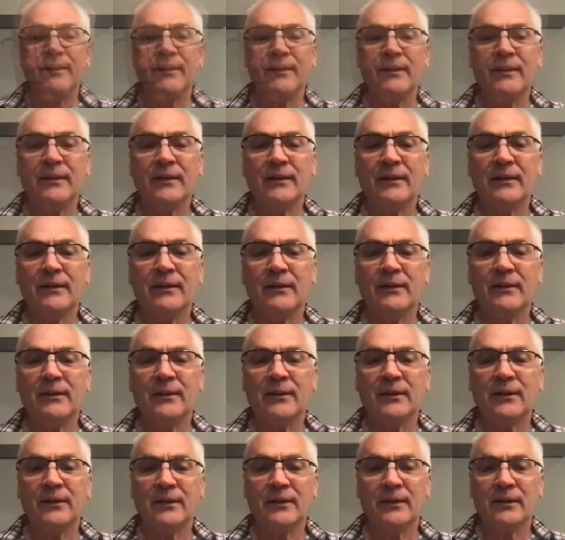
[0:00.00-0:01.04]

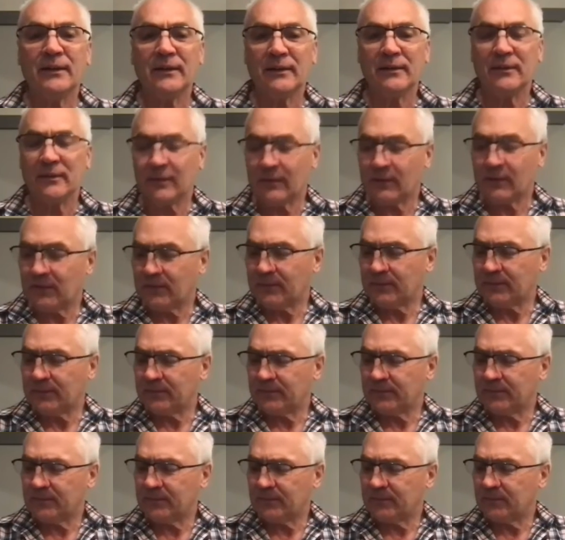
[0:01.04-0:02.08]

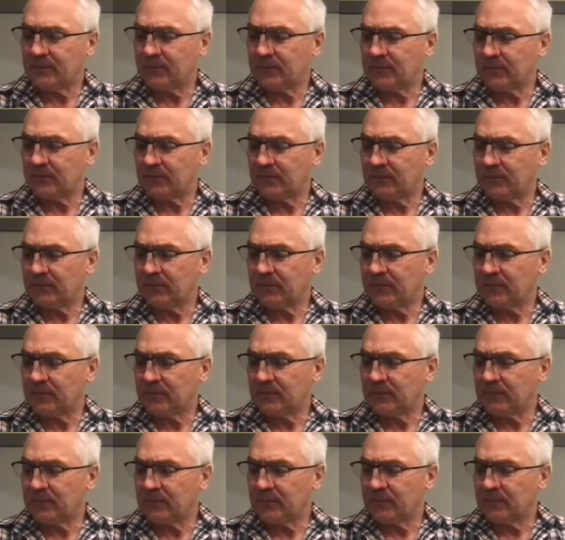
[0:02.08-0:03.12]

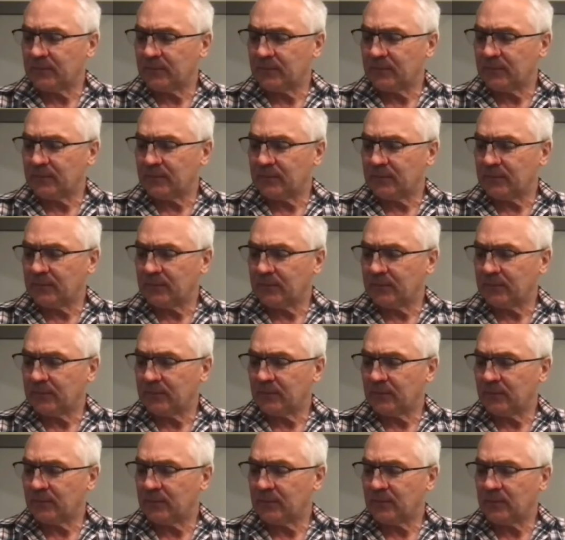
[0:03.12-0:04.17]

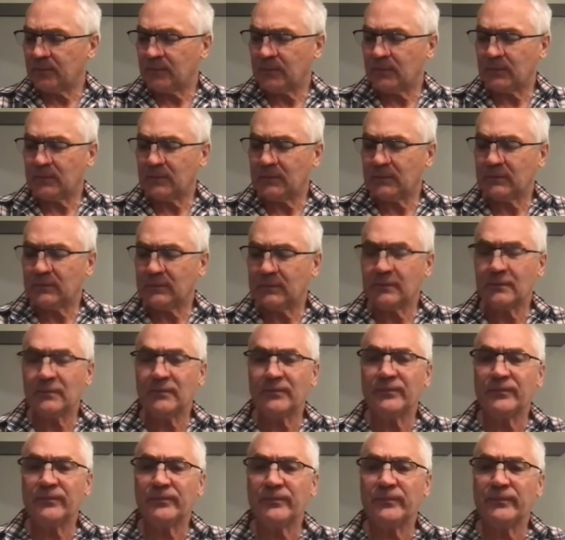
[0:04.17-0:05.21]

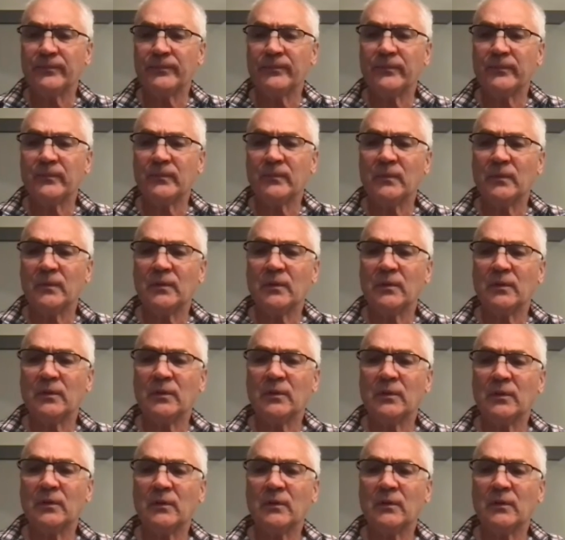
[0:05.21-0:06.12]
(silent)